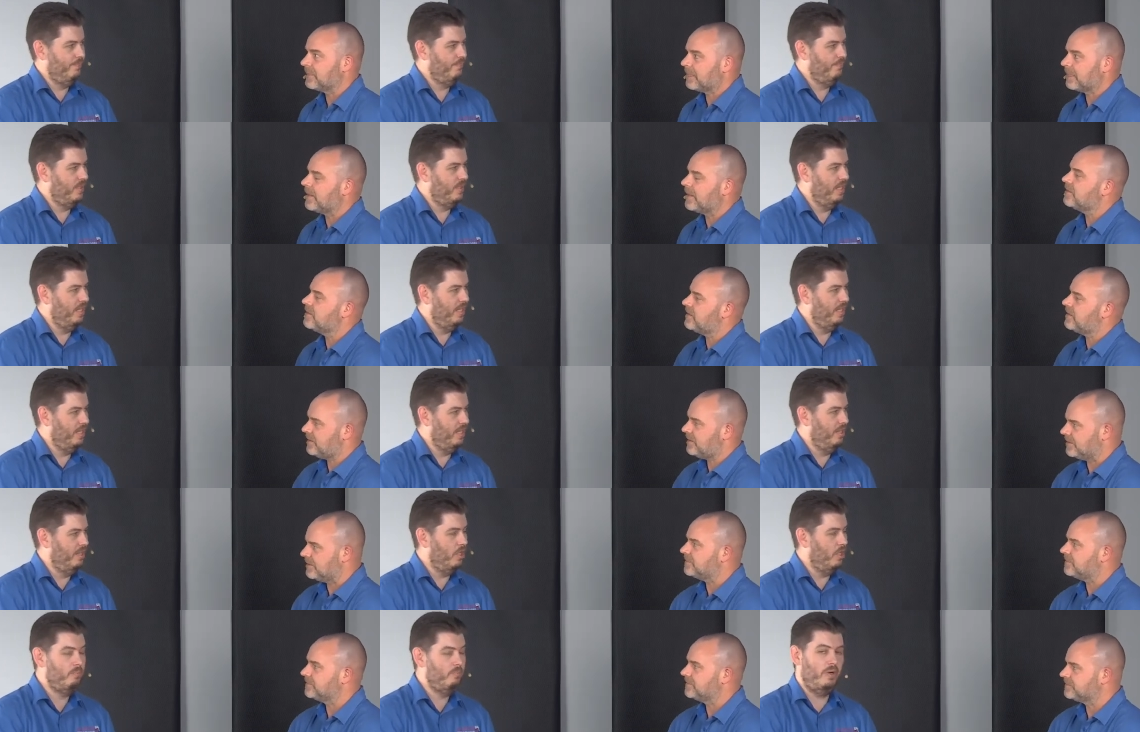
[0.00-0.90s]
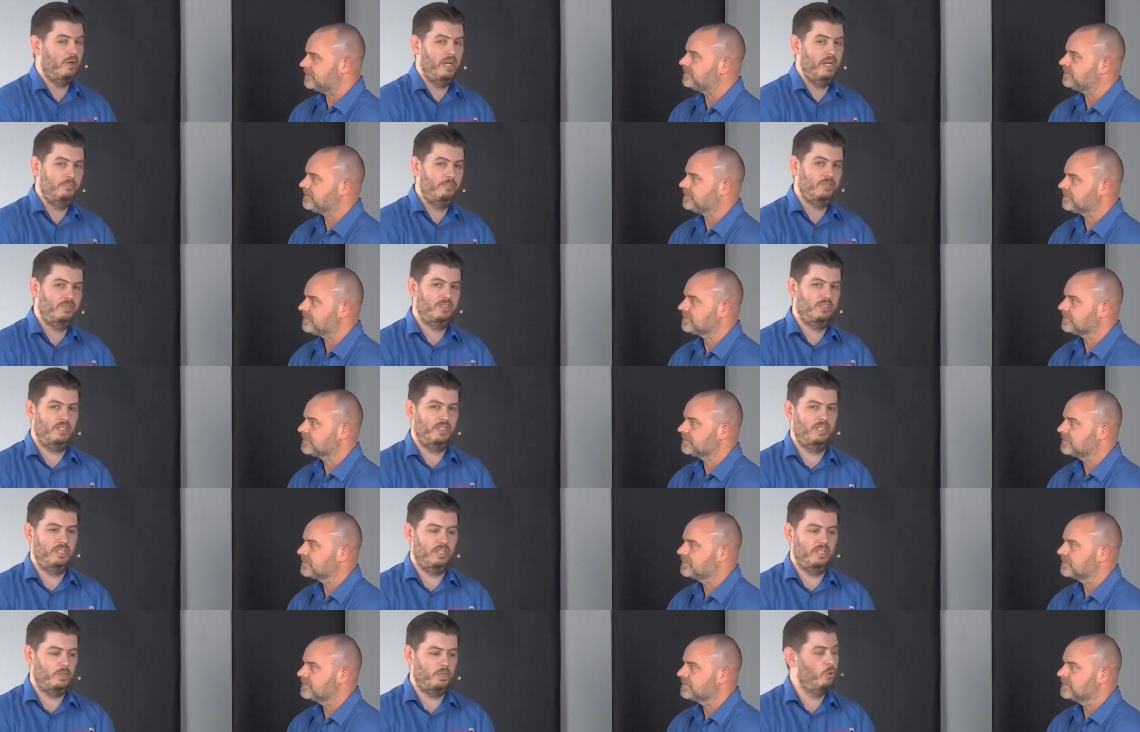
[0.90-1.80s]
Speaker 1: Okay. Uh, on Biamp's
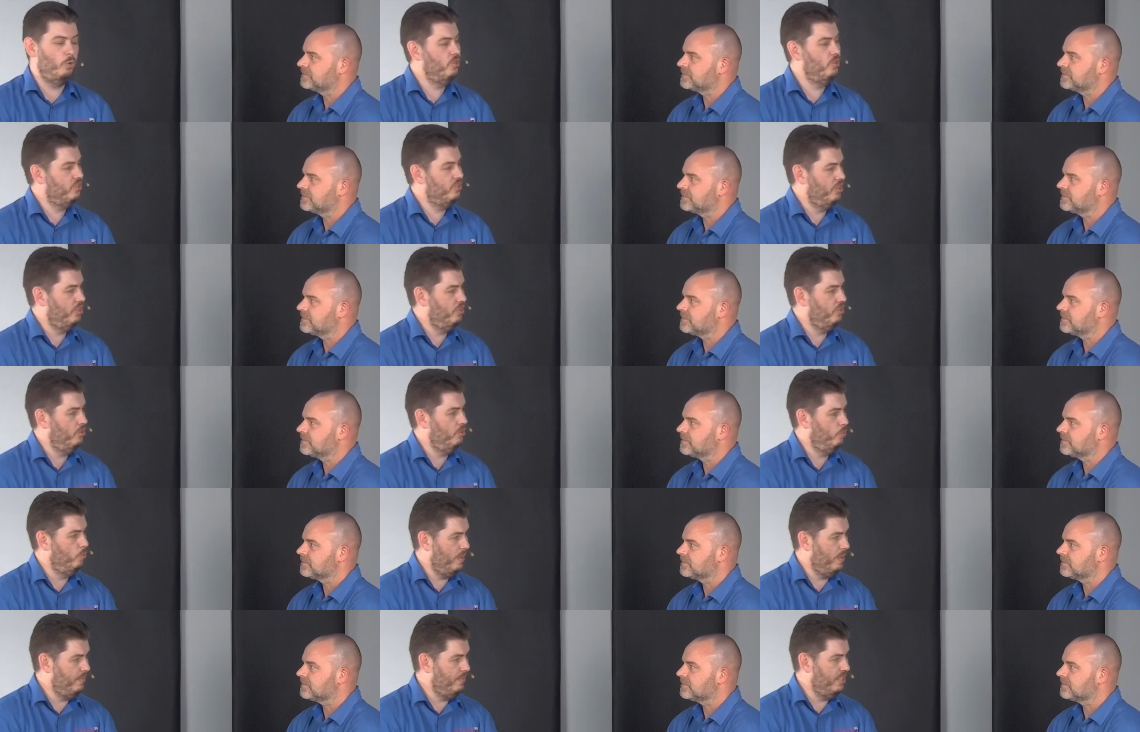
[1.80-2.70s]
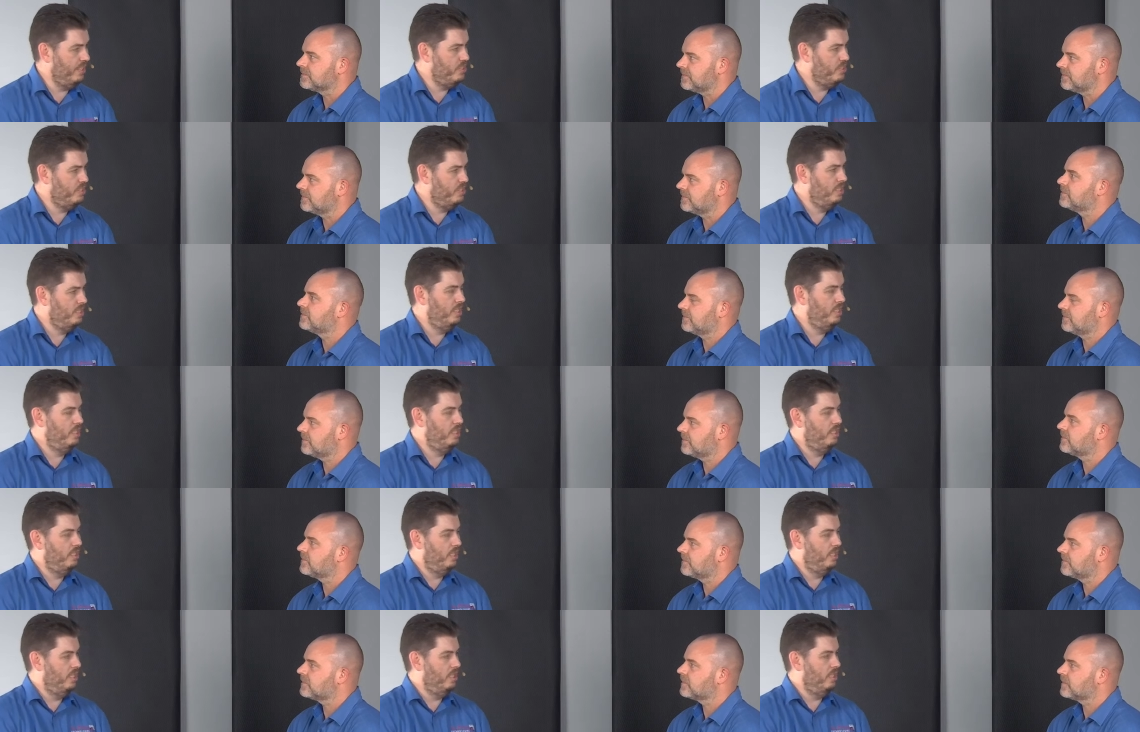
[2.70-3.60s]
uh, Cornerstone webpage,
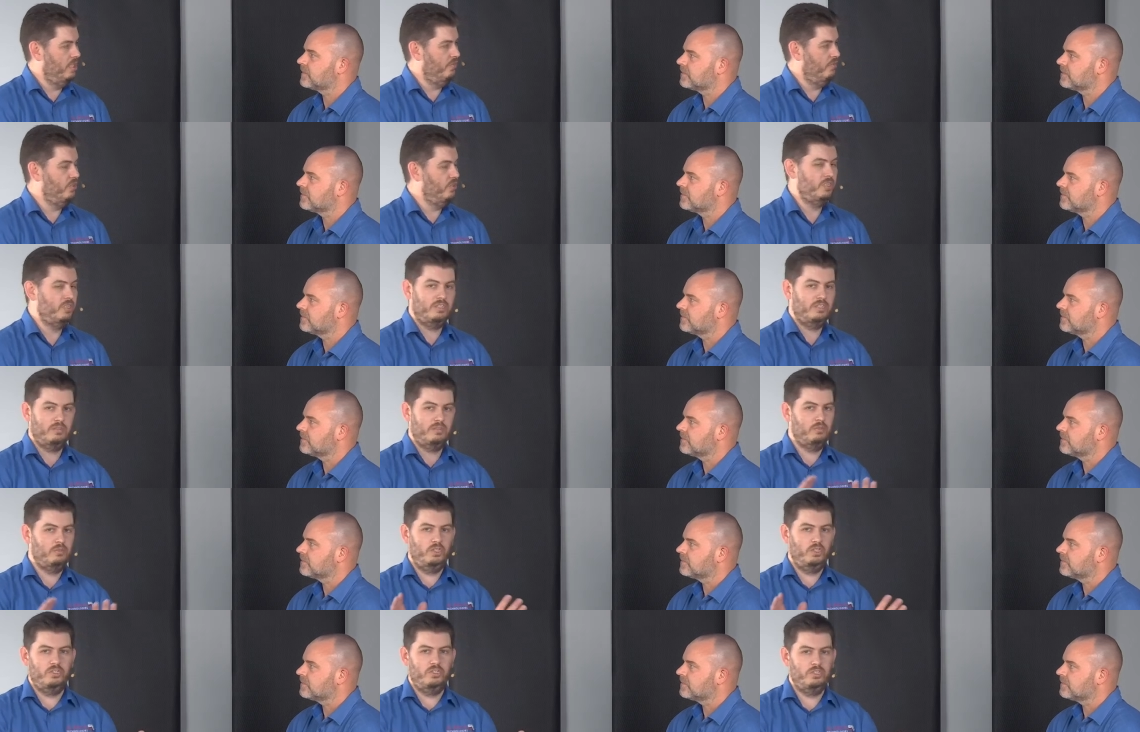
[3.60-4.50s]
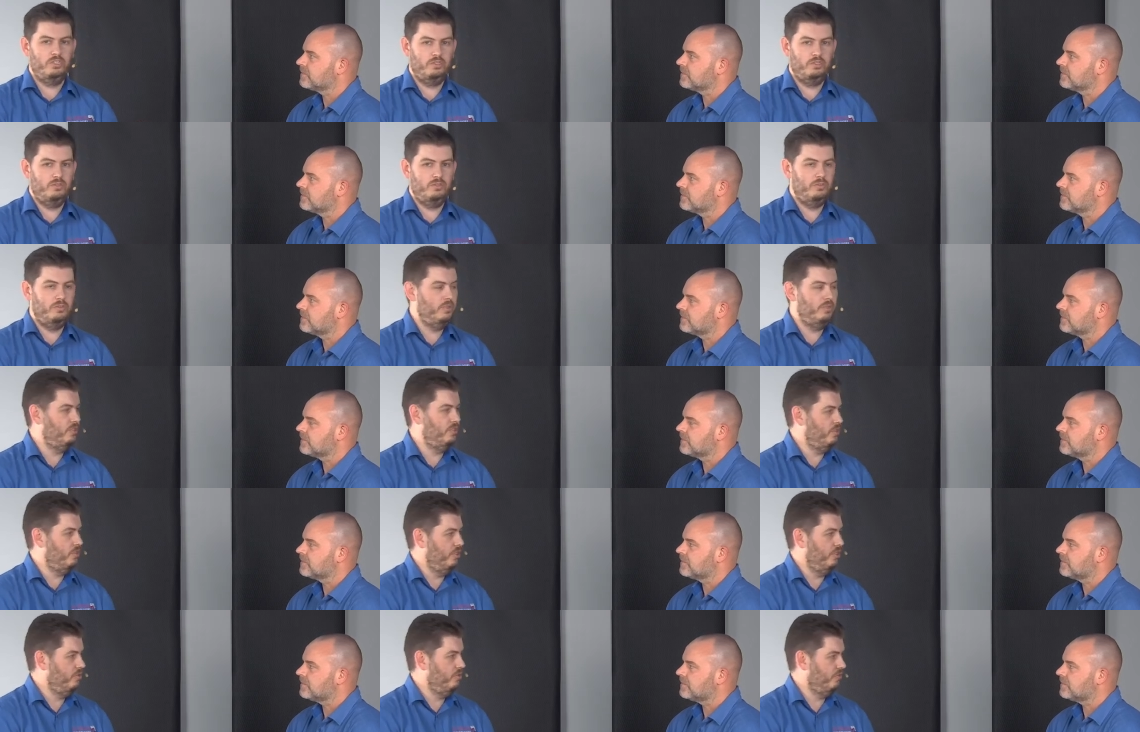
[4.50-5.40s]
uh, if you just search into,
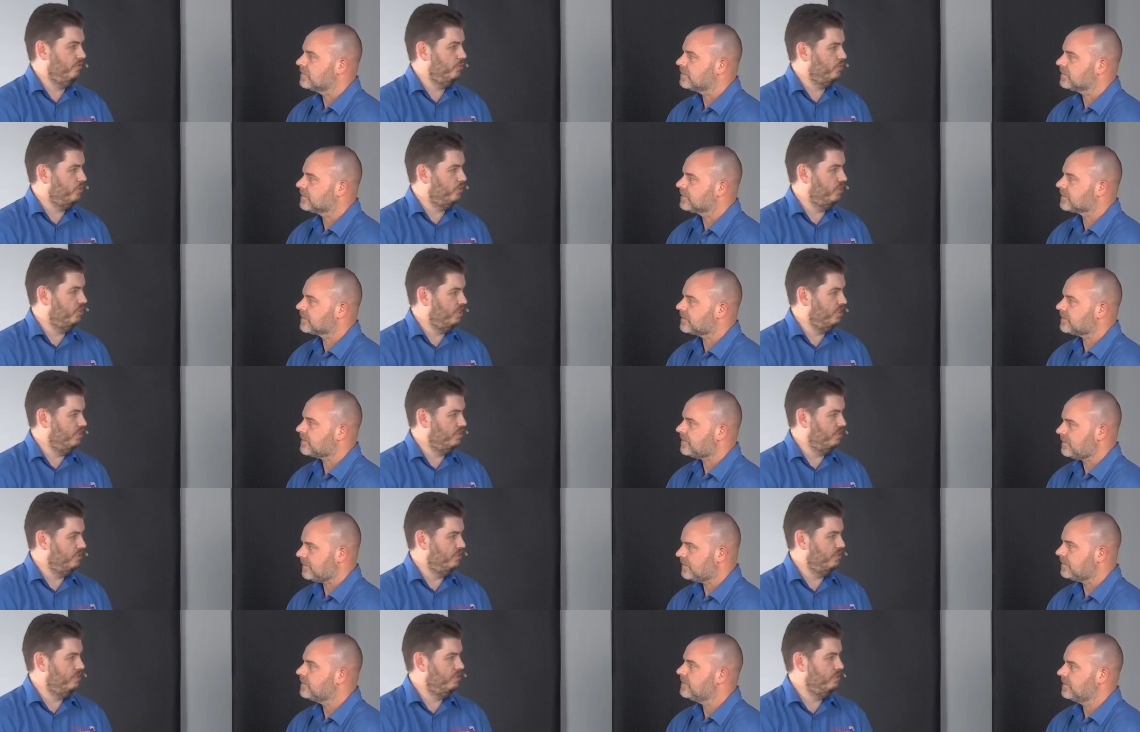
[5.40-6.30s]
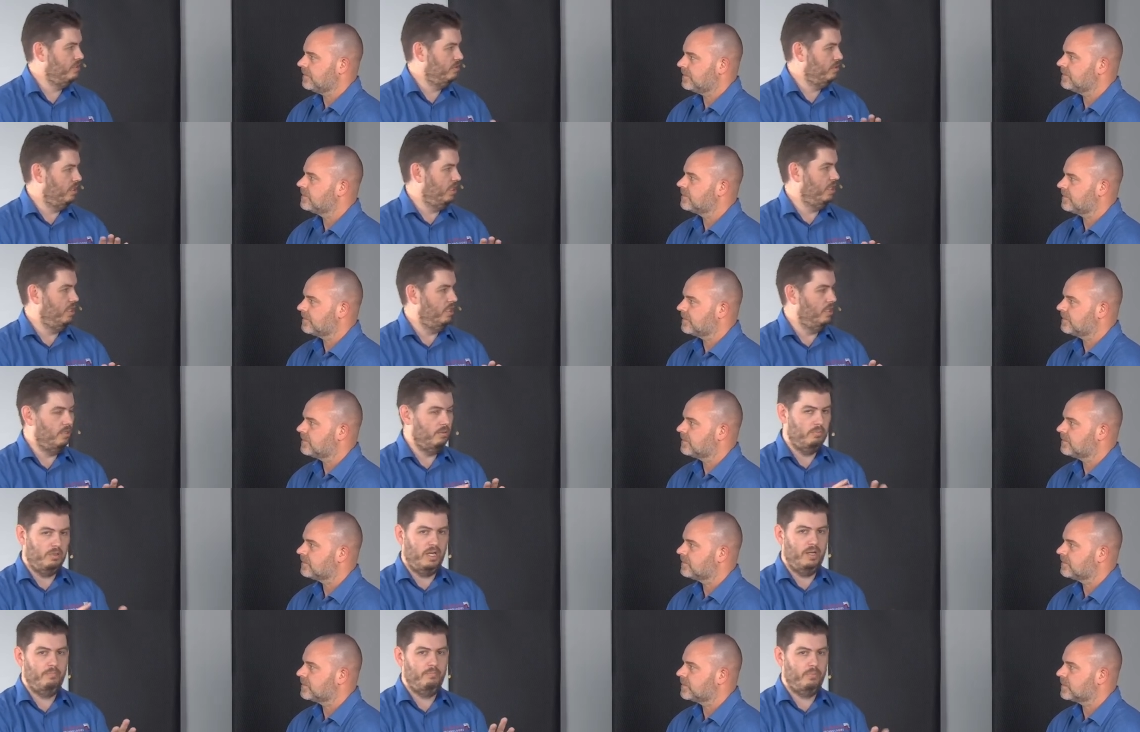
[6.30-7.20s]
into any of your search engines, uh,
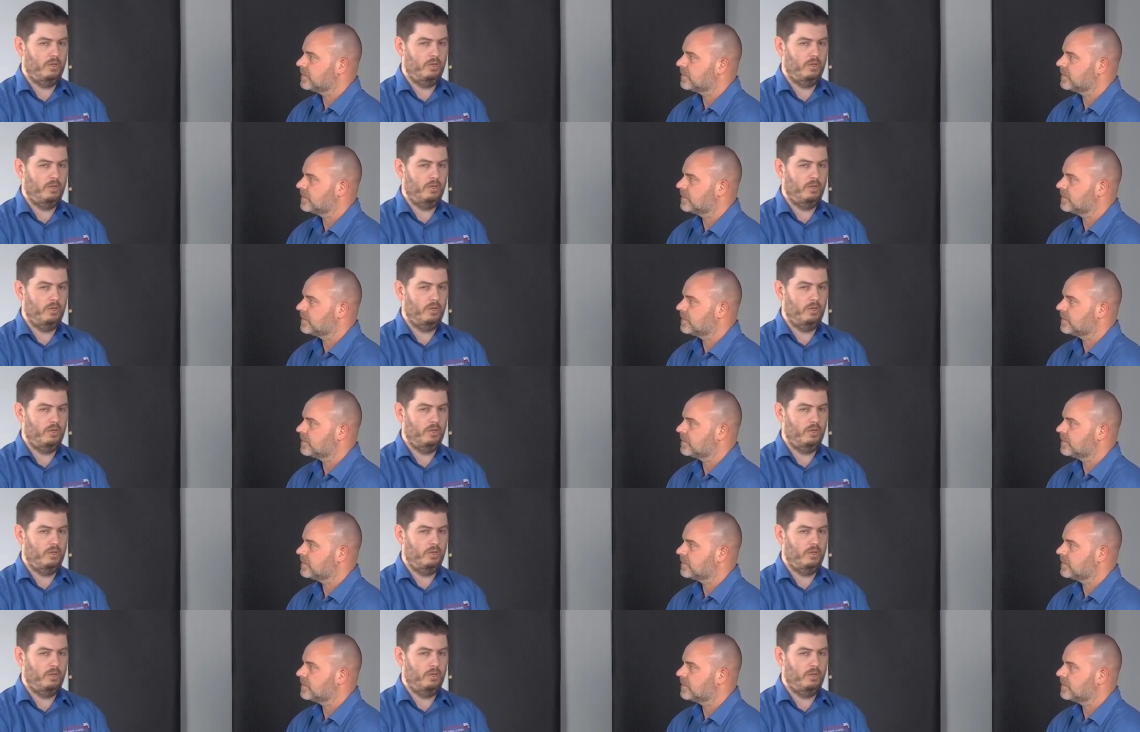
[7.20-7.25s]
Biamp